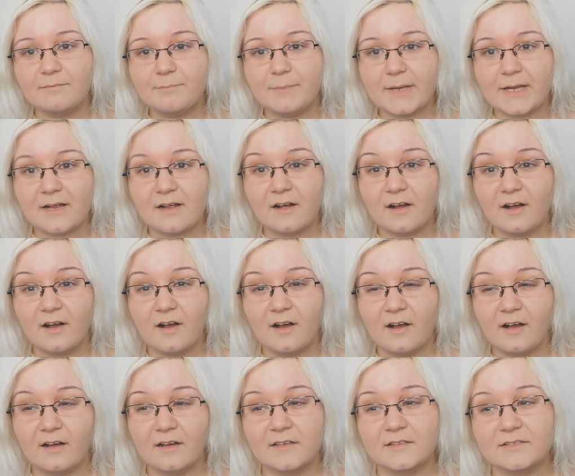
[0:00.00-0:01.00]

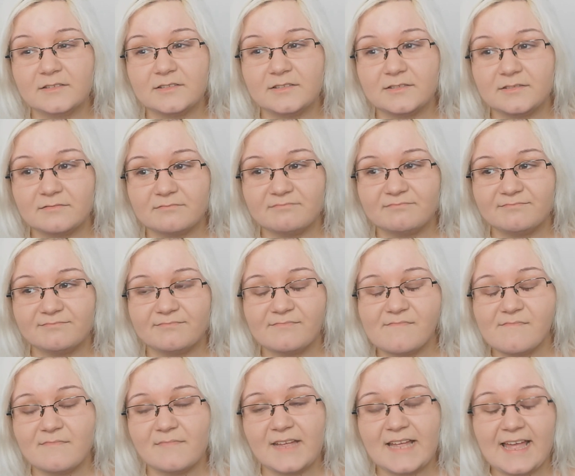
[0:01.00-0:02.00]
because
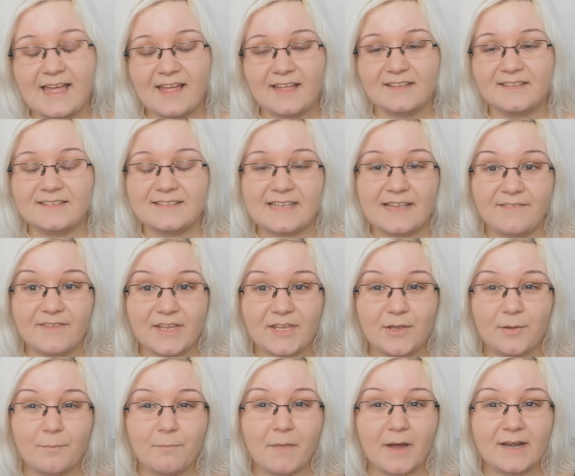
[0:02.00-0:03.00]
it's saving
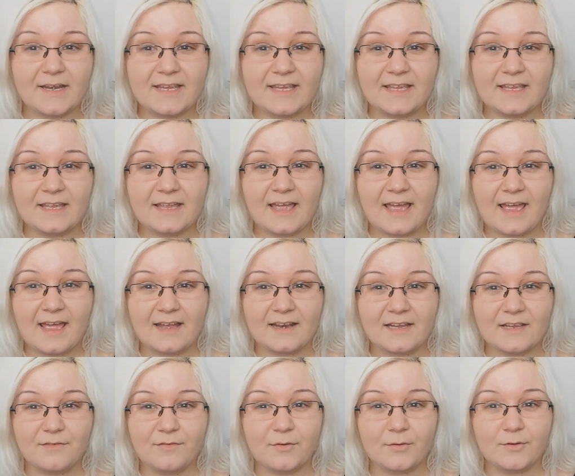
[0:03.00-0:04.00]
you money. And
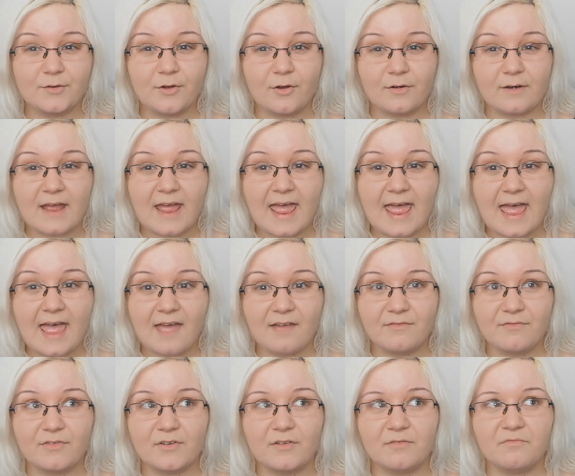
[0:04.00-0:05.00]
if you don't
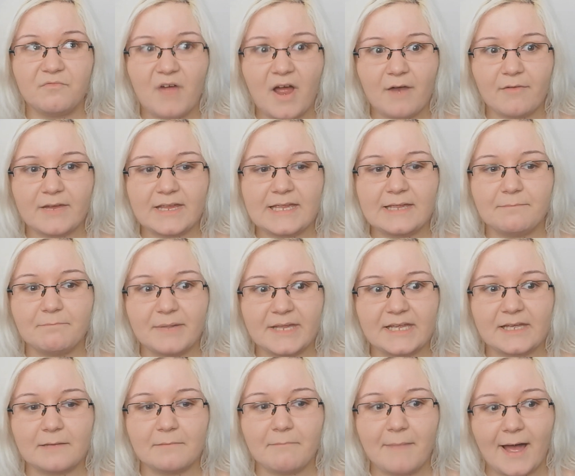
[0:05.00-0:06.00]
have very
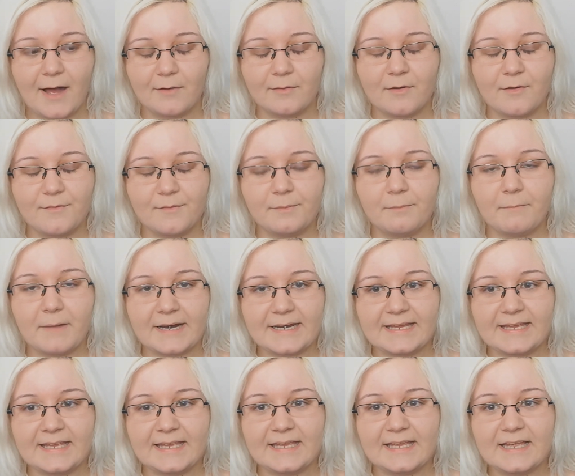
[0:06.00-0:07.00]
big amount of
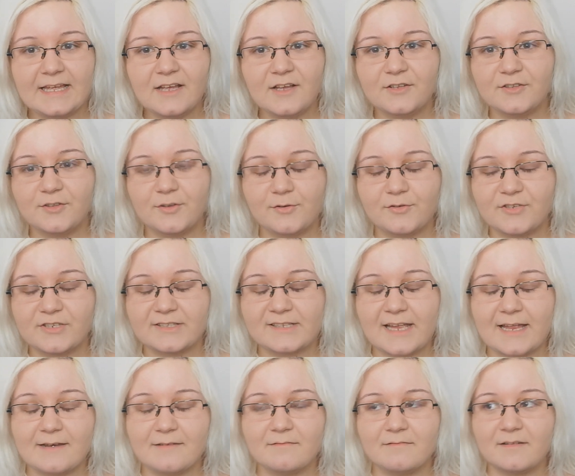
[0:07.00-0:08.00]
money, so you just
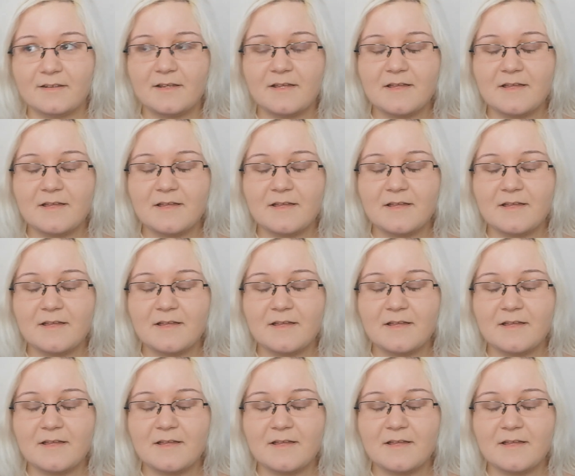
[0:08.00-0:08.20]
can